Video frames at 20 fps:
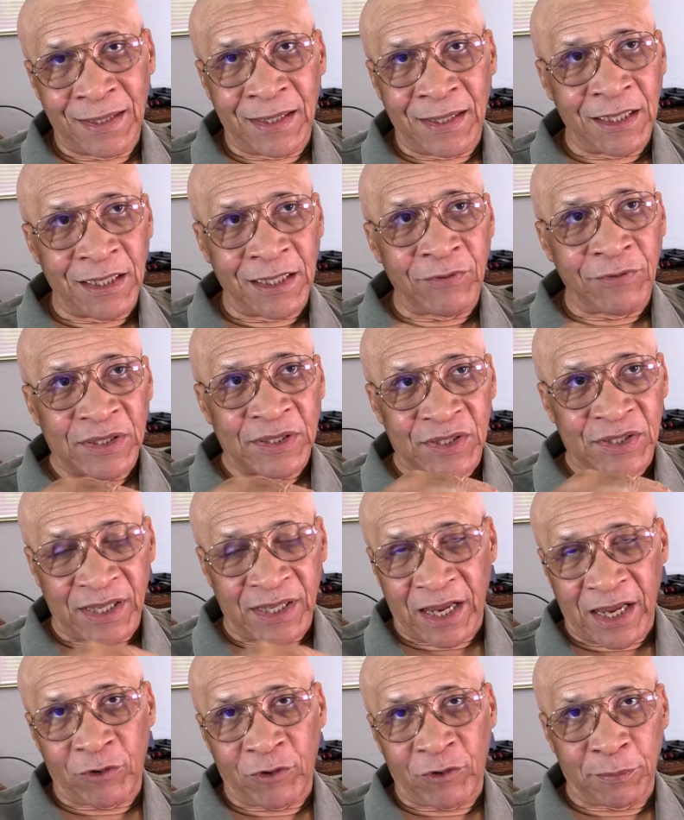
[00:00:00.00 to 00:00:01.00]
Even
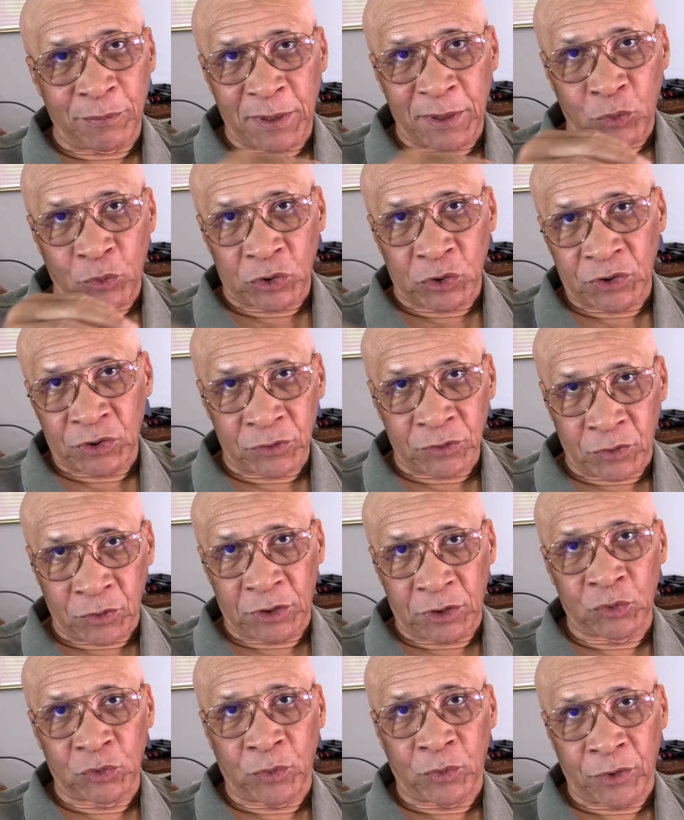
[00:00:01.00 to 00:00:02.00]
scaring people is not
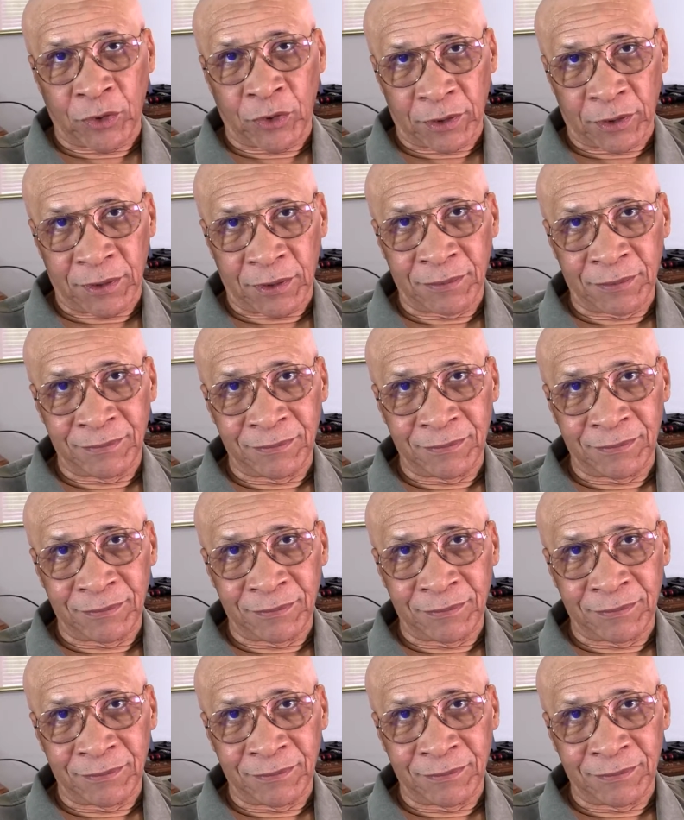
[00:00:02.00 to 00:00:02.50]
going to work.